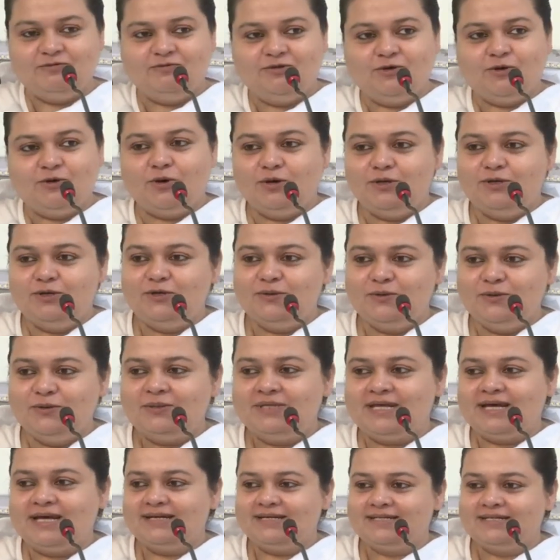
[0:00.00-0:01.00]
We all know
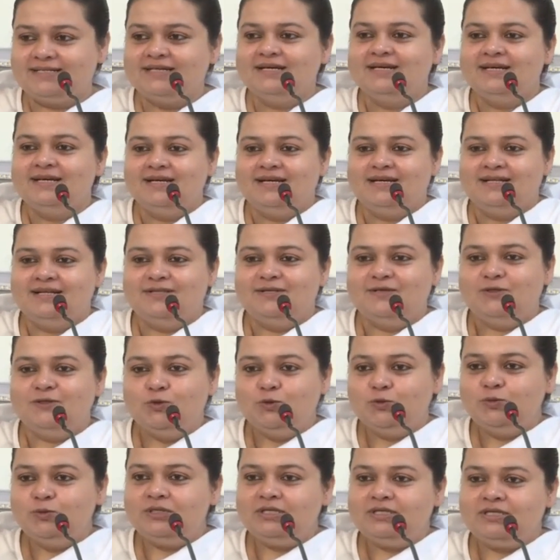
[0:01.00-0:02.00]
that the
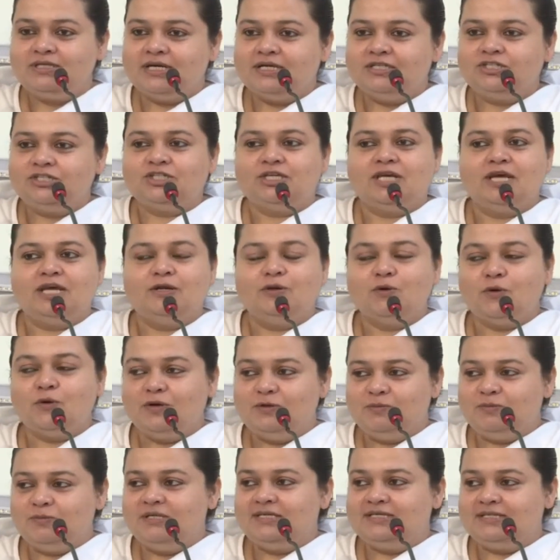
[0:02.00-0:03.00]
human touch
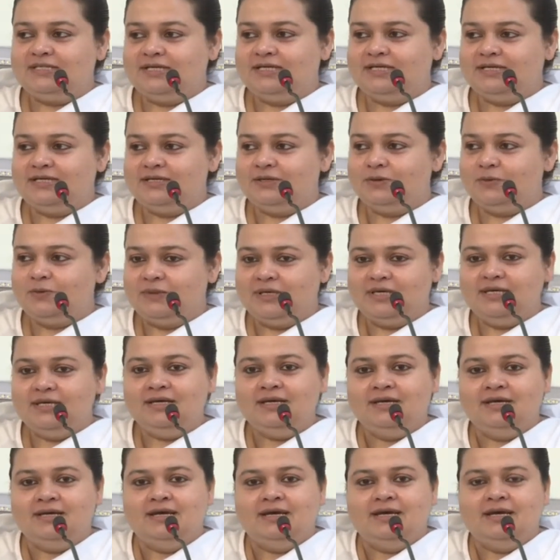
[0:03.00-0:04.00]
cannot be taken away,
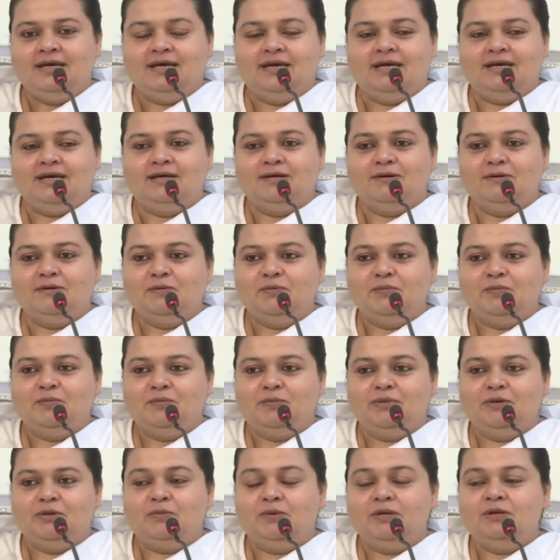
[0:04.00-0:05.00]

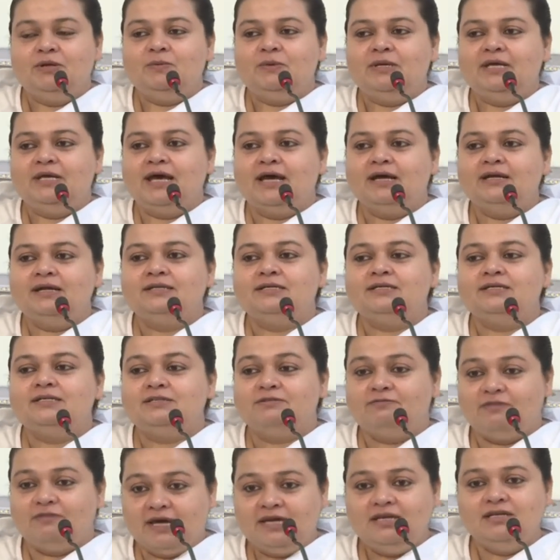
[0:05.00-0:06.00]
but when we add the
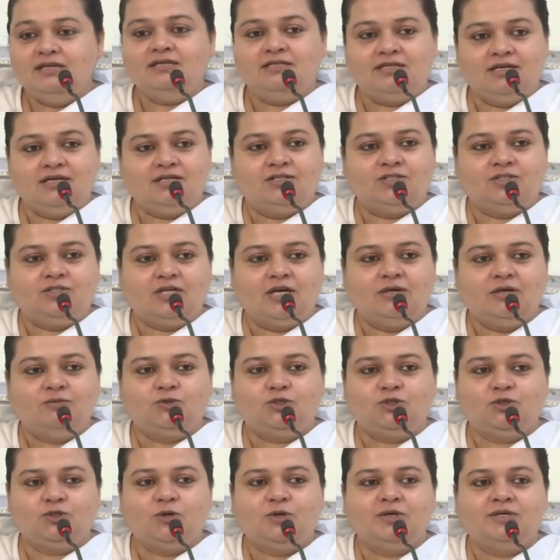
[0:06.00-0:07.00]
divine touch, I'm
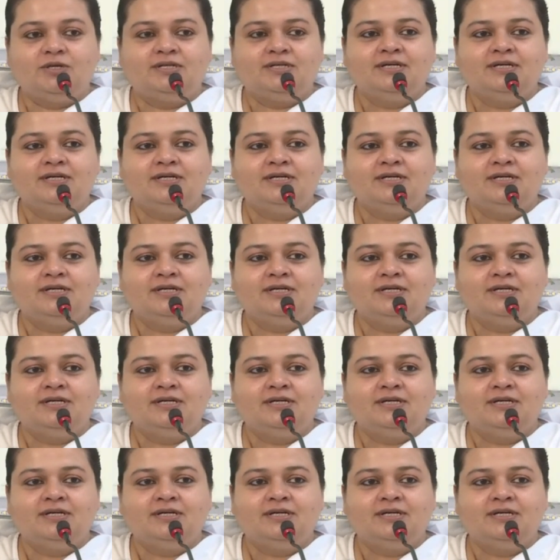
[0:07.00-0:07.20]
sure